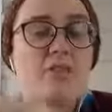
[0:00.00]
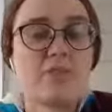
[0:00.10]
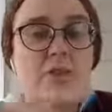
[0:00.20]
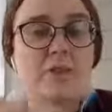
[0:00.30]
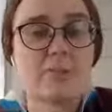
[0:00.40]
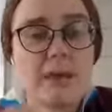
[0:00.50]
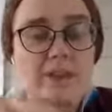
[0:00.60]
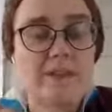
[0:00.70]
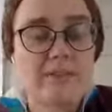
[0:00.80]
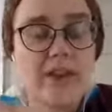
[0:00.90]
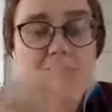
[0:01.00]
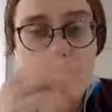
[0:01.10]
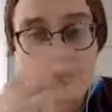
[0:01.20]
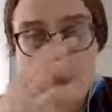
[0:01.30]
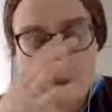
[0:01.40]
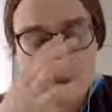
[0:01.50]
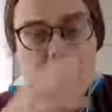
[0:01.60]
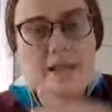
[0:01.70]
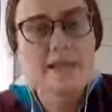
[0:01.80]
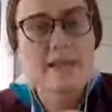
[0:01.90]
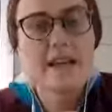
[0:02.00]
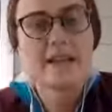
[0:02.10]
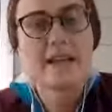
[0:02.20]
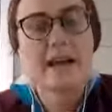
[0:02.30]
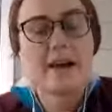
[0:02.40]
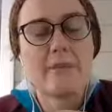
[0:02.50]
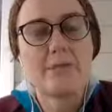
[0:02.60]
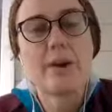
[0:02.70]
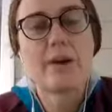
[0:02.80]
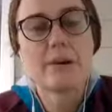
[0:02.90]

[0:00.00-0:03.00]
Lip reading: for the month of April, then per